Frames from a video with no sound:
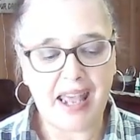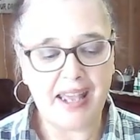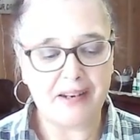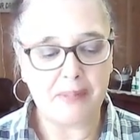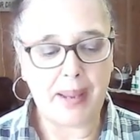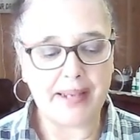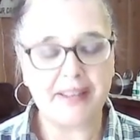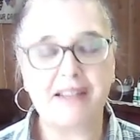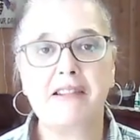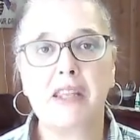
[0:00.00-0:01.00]
and back
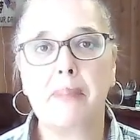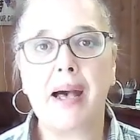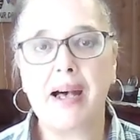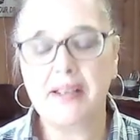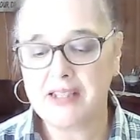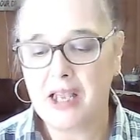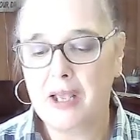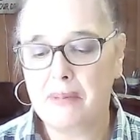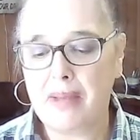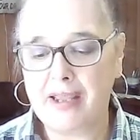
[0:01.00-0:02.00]
there in the past
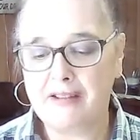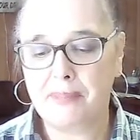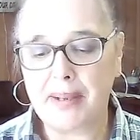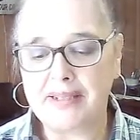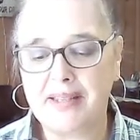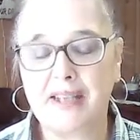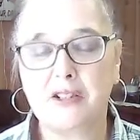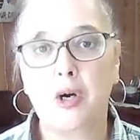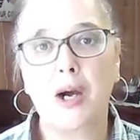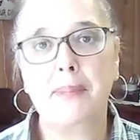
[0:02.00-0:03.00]
may have been that
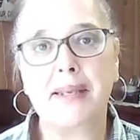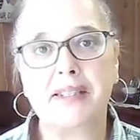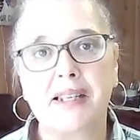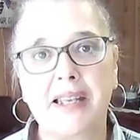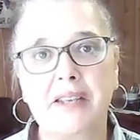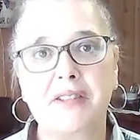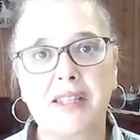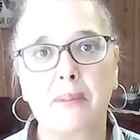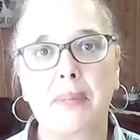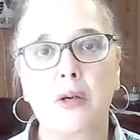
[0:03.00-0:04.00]
timing to leave
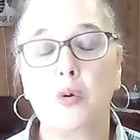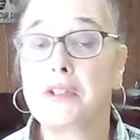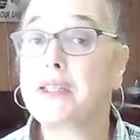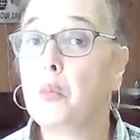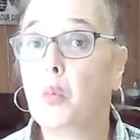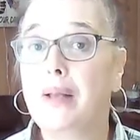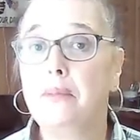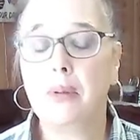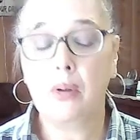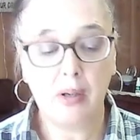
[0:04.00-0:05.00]
something or someone
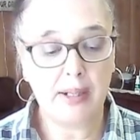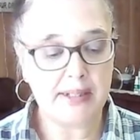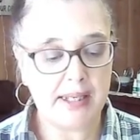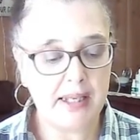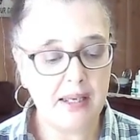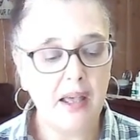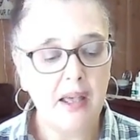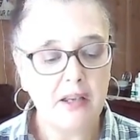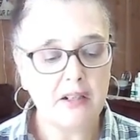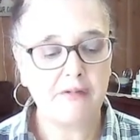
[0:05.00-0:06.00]
behind here
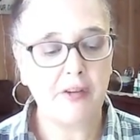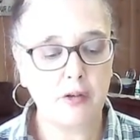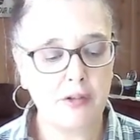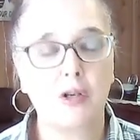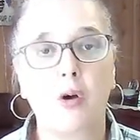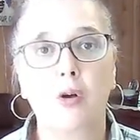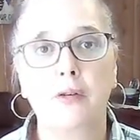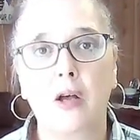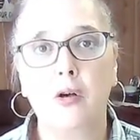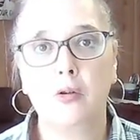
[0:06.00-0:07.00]
to focus on
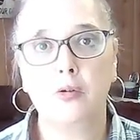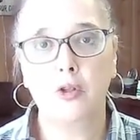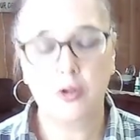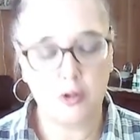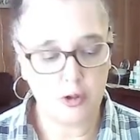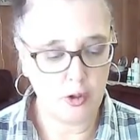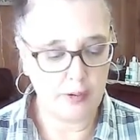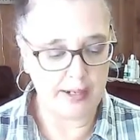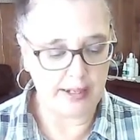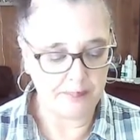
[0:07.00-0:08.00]
a whole new
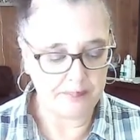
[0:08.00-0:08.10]
journey